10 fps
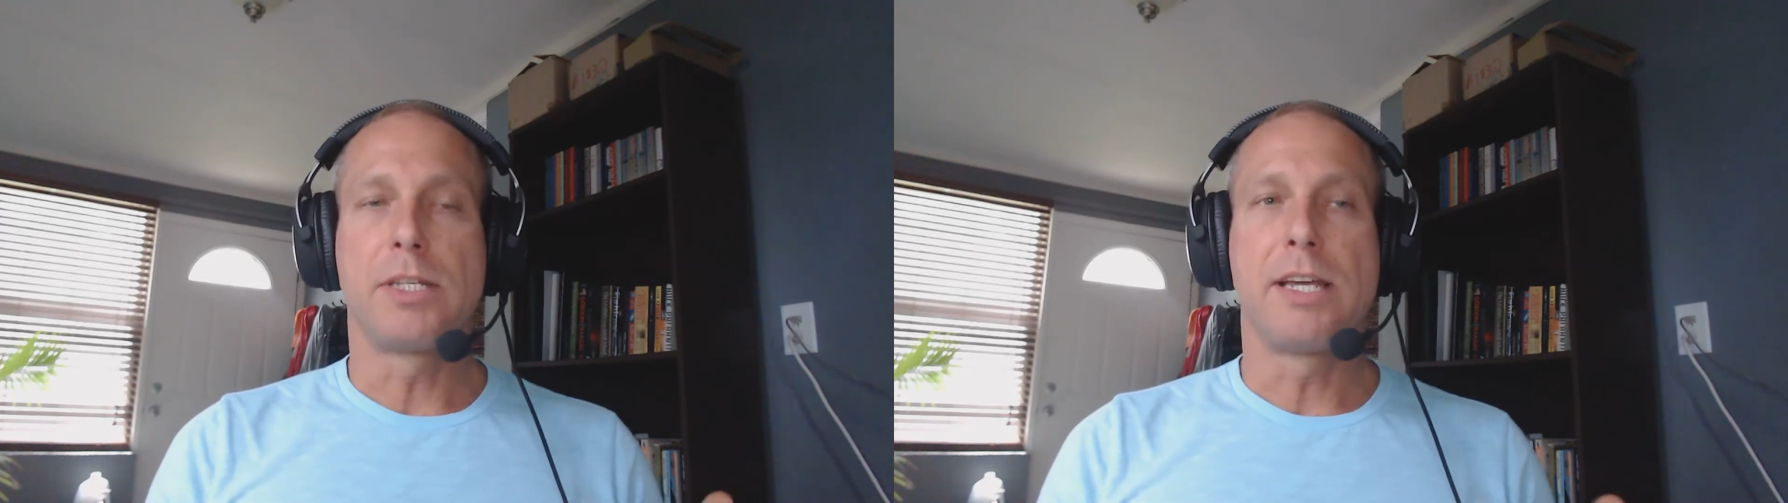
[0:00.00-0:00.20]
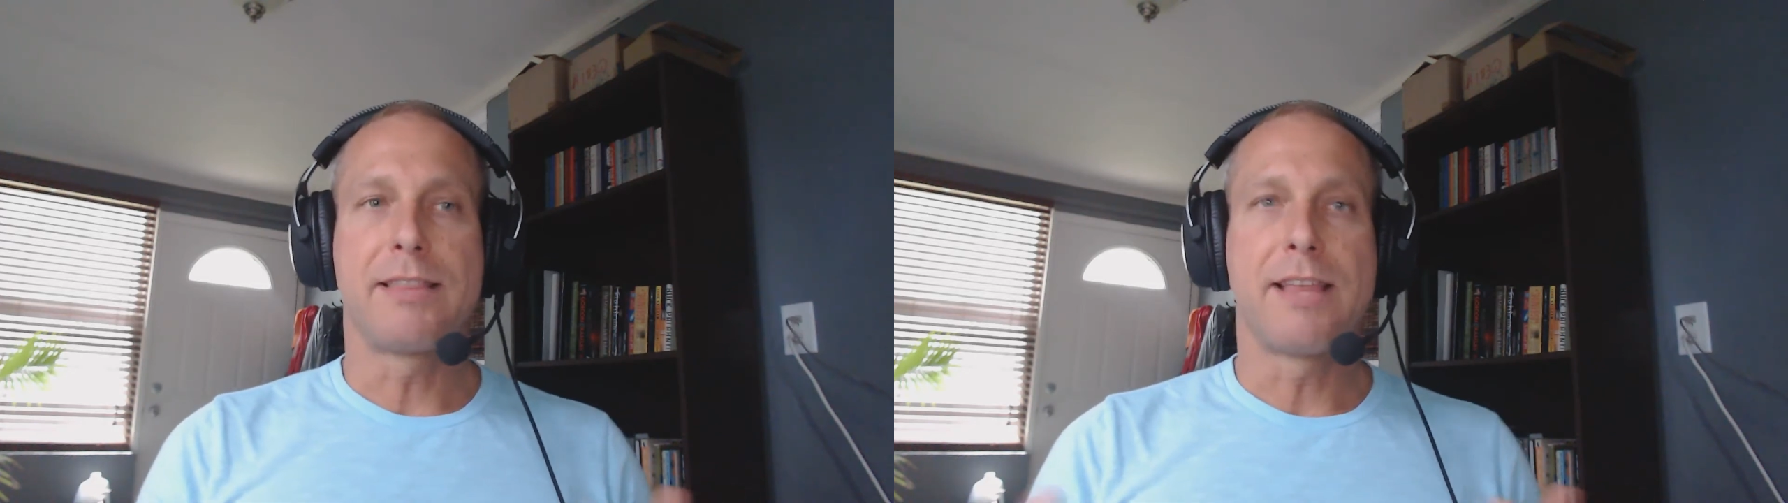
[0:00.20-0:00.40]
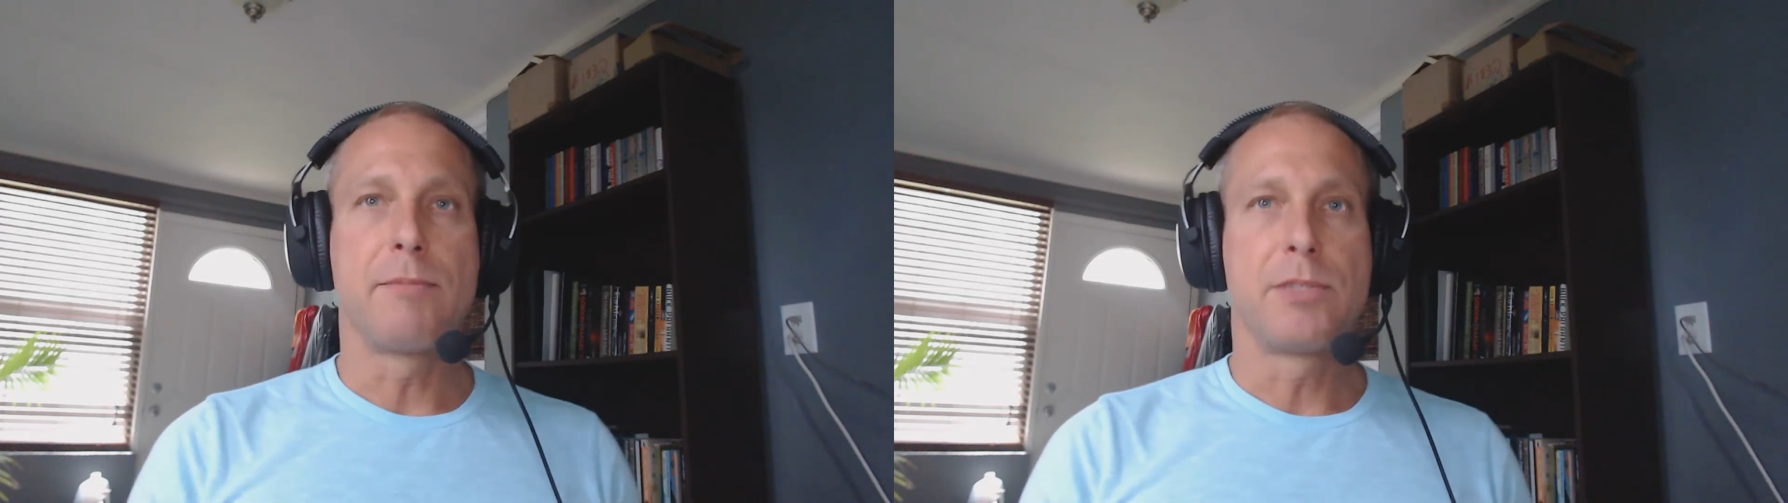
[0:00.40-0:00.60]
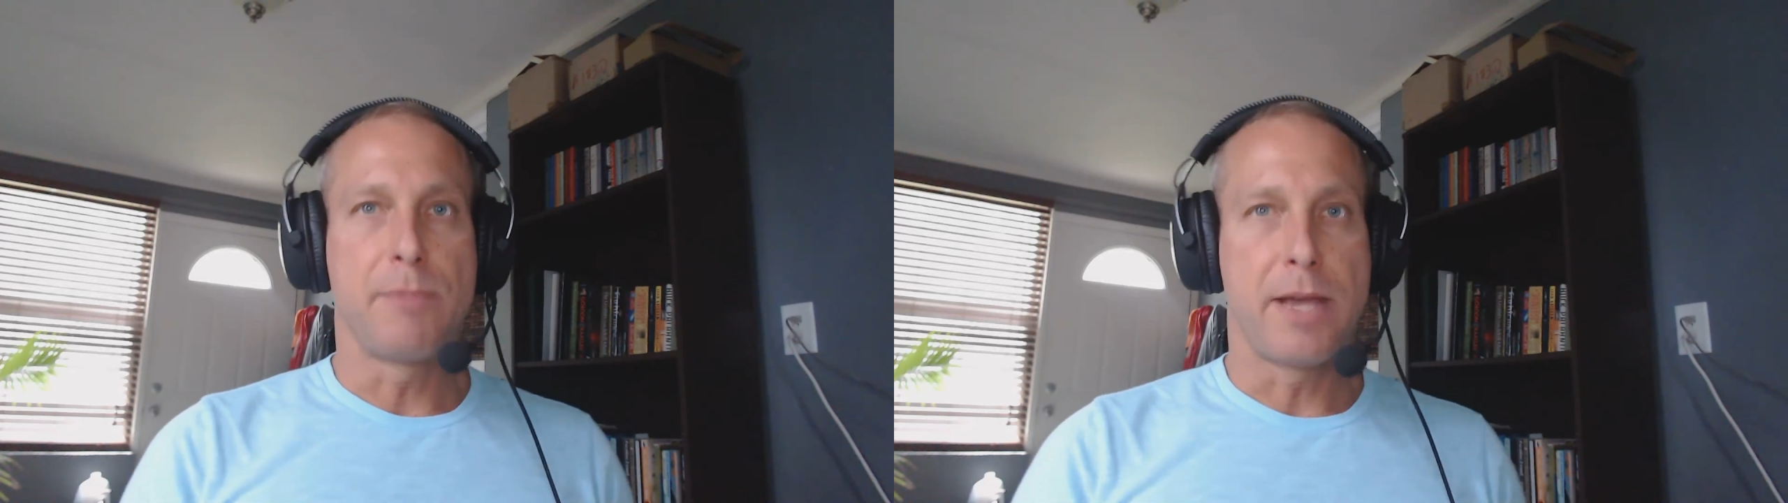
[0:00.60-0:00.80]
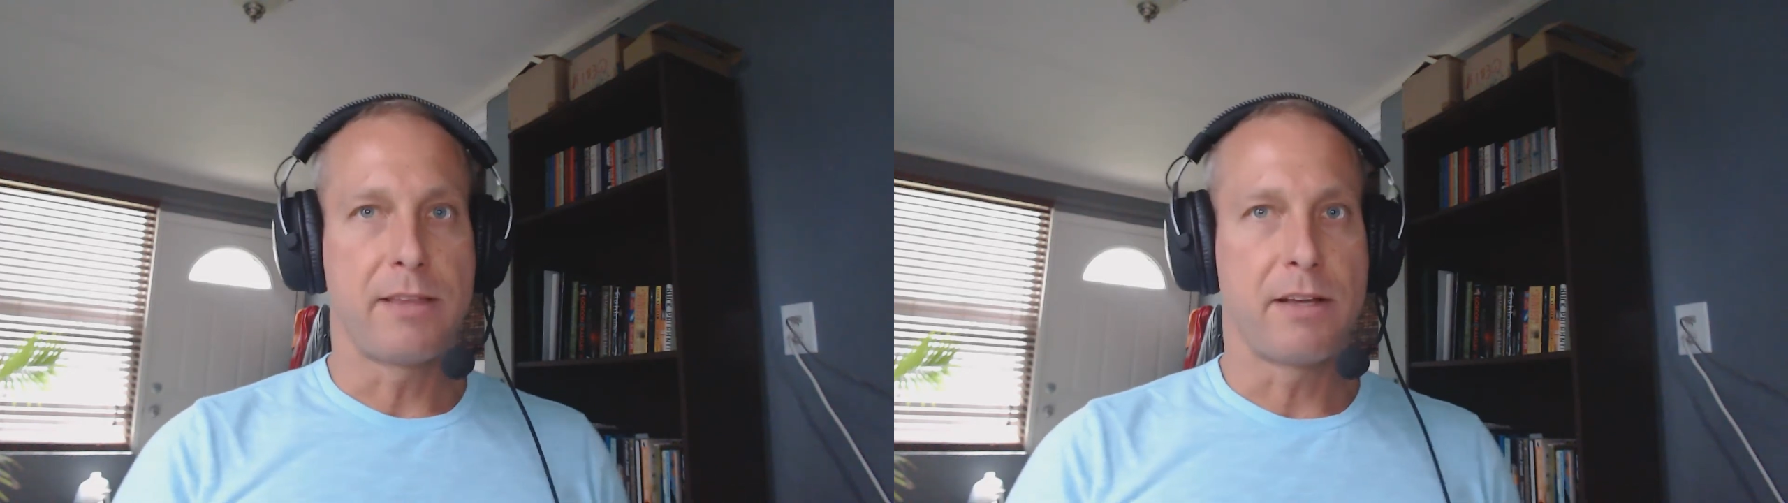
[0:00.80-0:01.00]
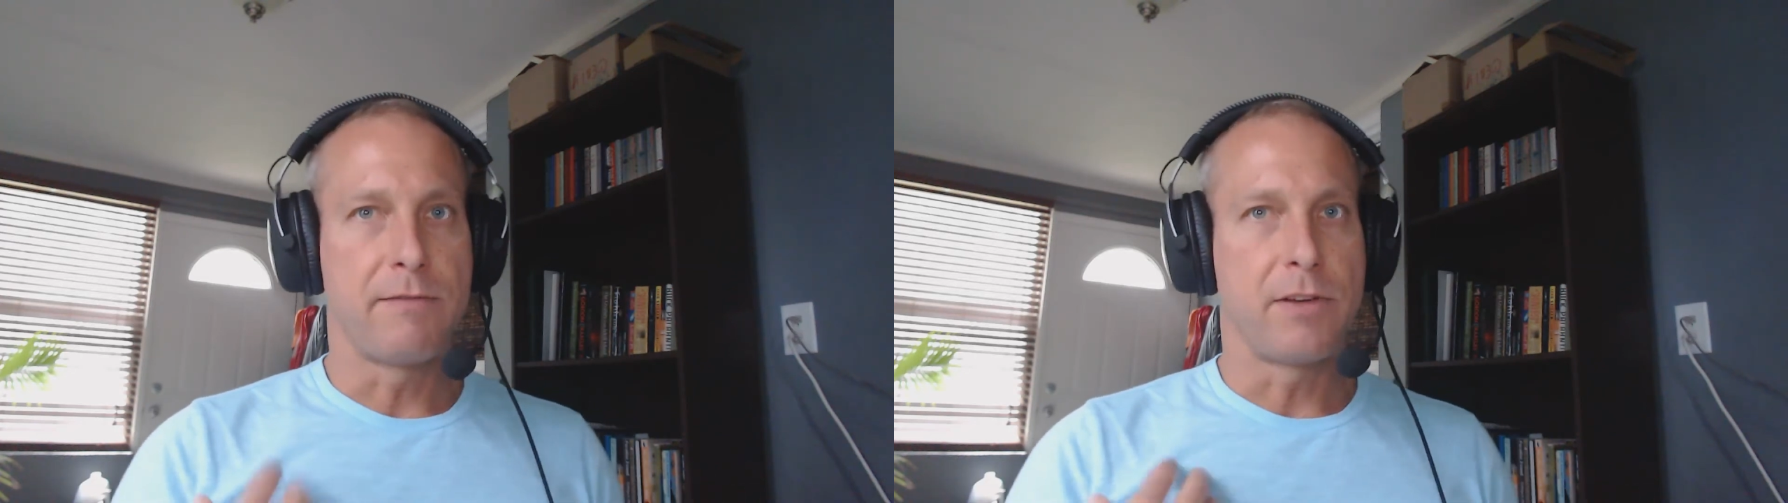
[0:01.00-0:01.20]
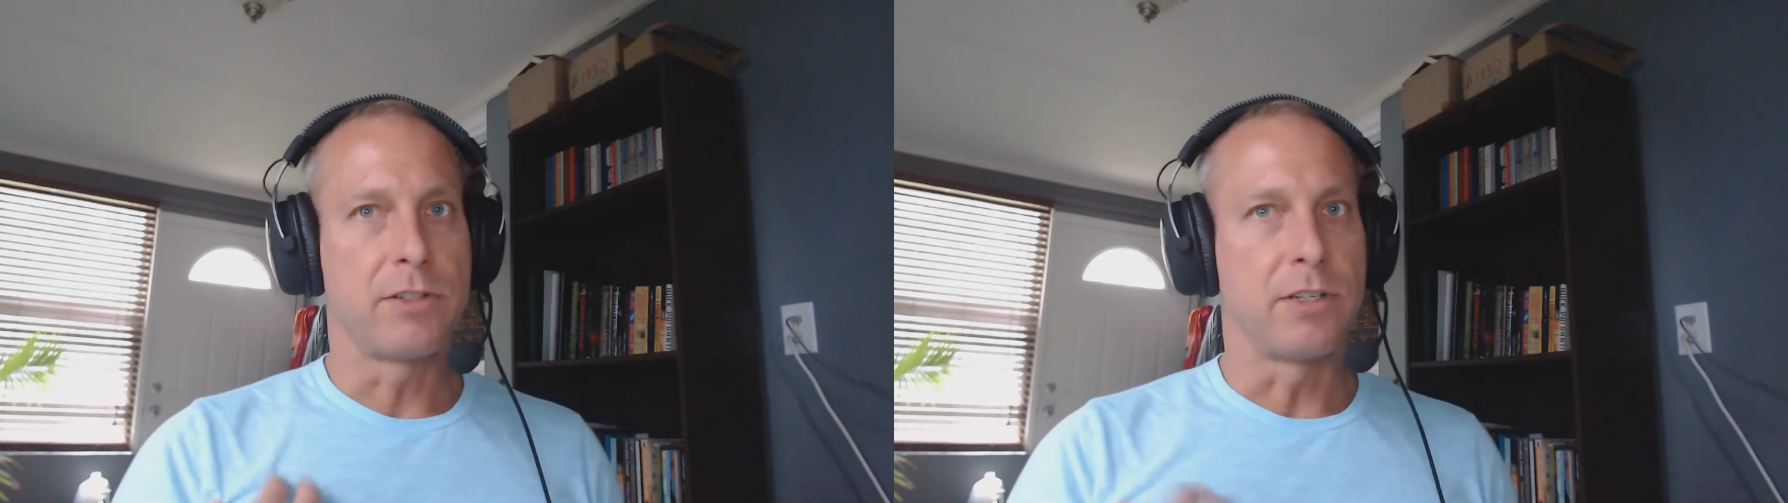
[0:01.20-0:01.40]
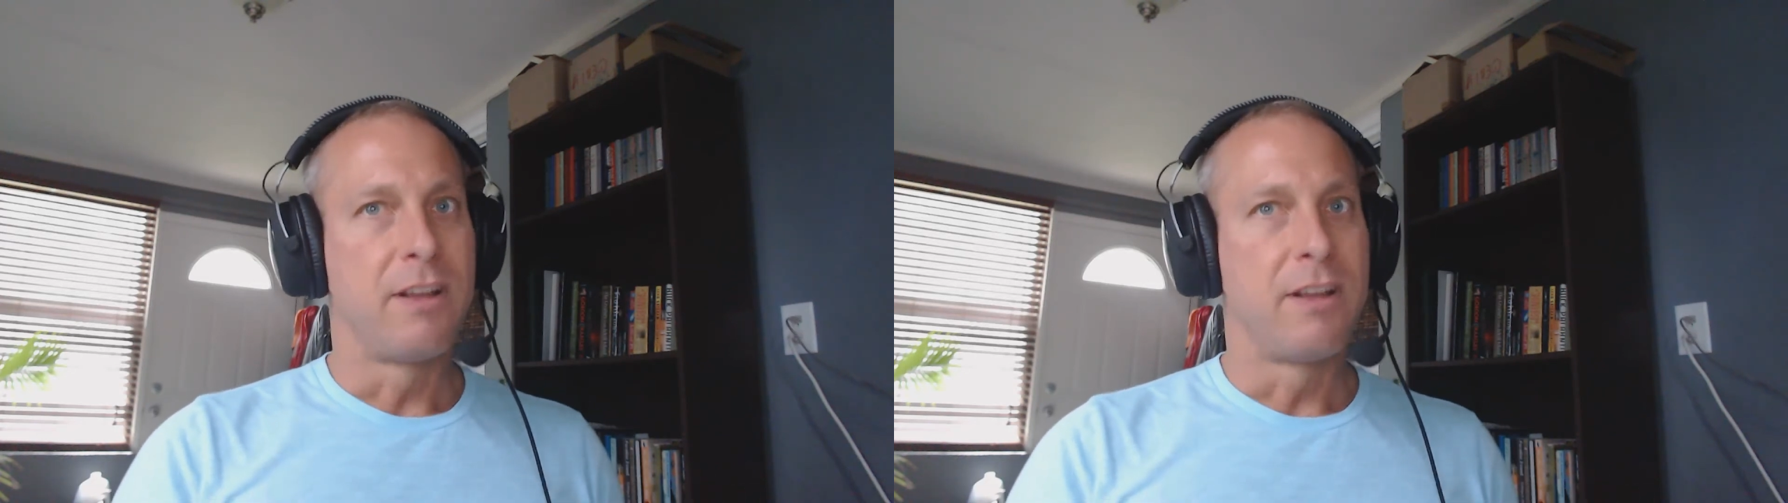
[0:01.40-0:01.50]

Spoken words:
to get them to make the conversion.